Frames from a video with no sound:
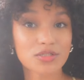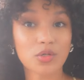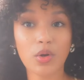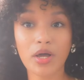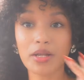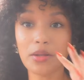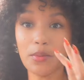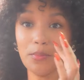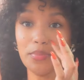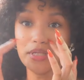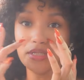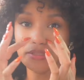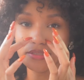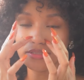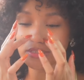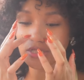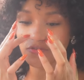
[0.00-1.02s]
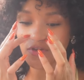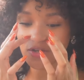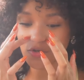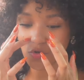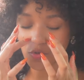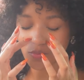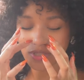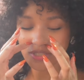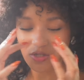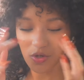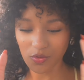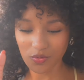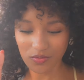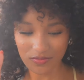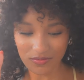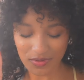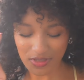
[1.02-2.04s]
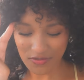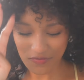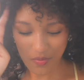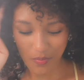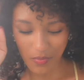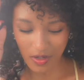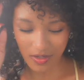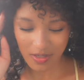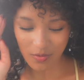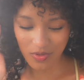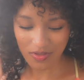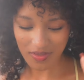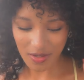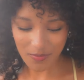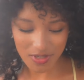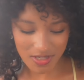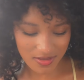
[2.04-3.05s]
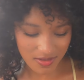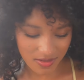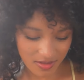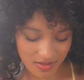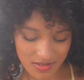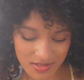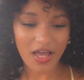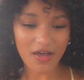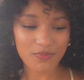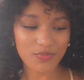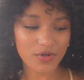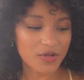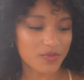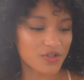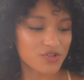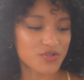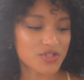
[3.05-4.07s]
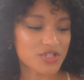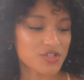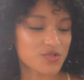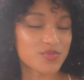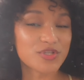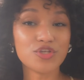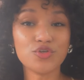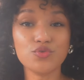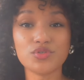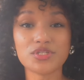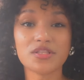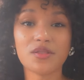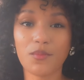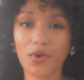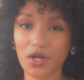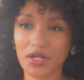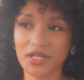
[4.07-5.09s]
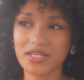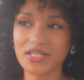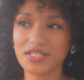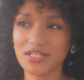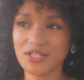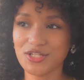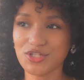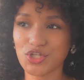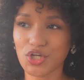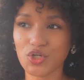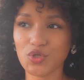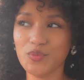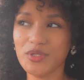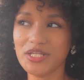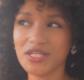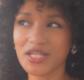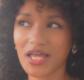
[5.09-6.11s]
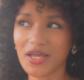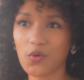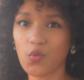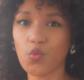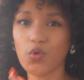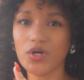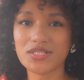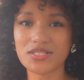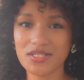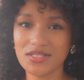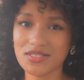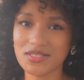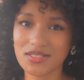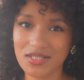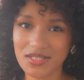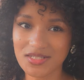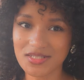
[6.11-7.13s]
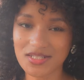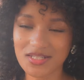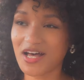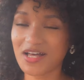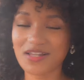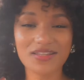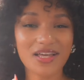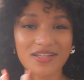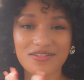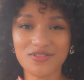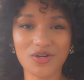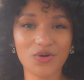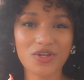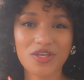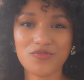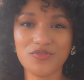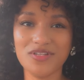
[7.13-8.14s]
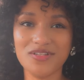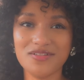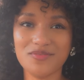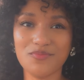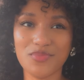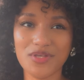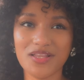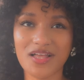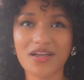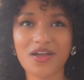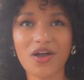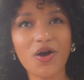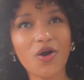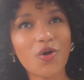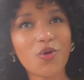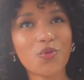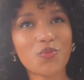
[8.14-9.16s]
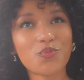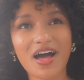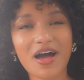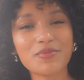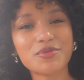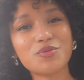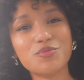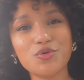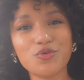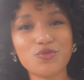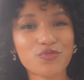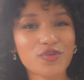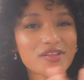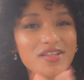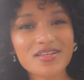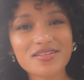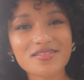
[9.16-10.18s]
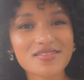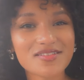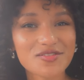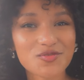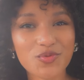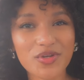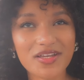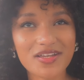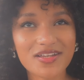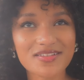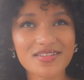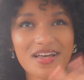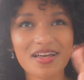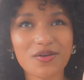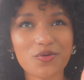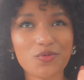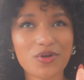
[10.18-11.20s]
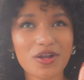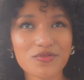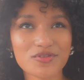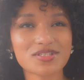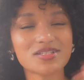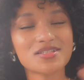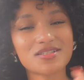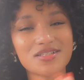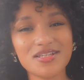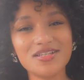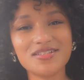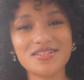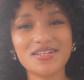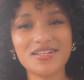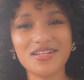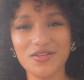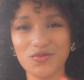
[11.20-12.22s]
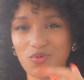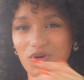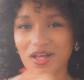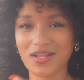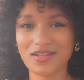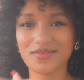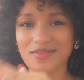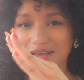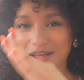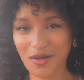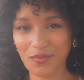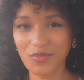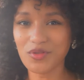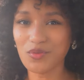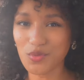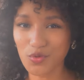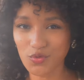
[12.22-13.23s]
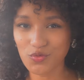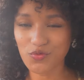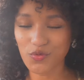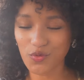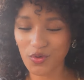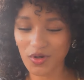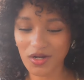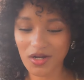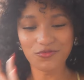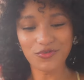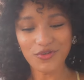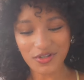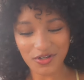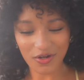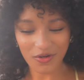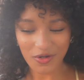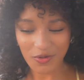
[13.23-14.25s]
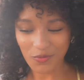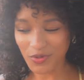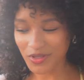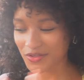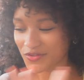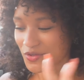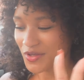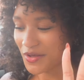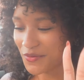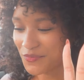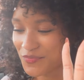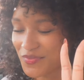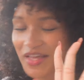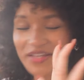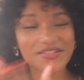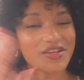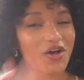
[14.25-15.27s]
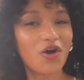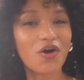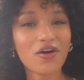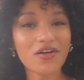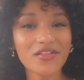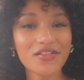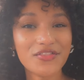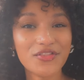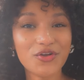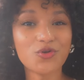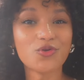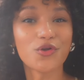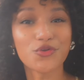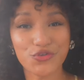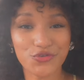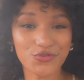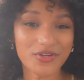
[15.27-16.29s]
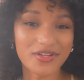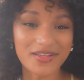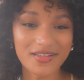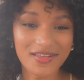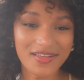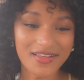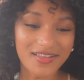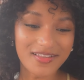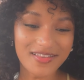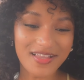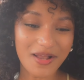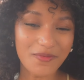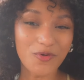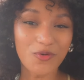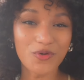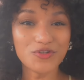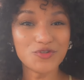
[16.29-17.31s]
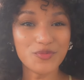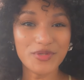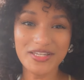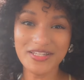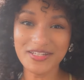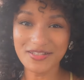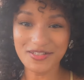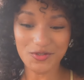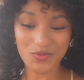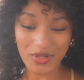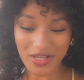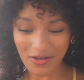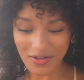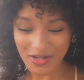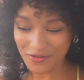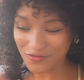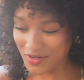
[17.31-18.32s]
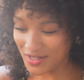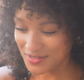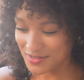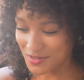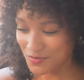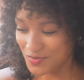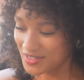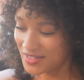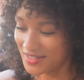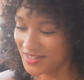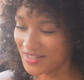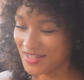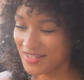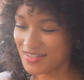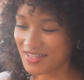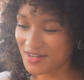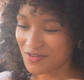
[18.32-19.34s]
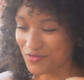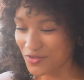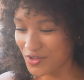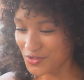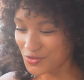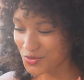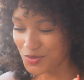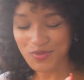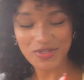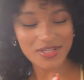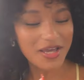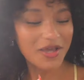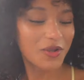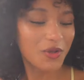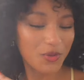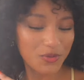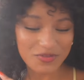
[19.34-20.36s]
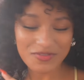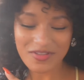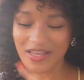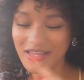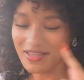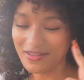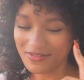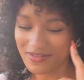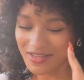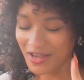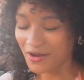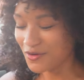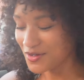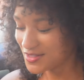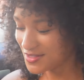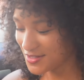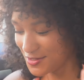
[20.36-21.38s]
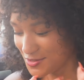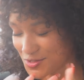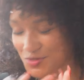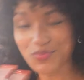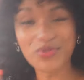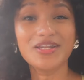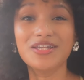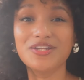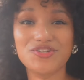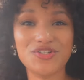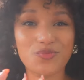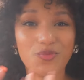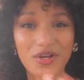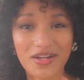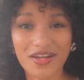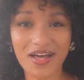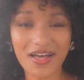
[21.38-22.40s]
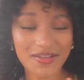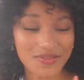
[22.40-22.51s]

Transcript: quite a bit of stuff. I normally don't leave the market with that many things. I've pretty much just been using the market to determine like what's in season. I like don't even be like, oh, I'm in the mood for this week. It's like whatever's in season is what I decide I'm in the mood for the current week. So yeah, that's all the grocery that I'm going to be eating this week. I gotta find something that involves sweet potatoes and carrots and spinach and whatnot.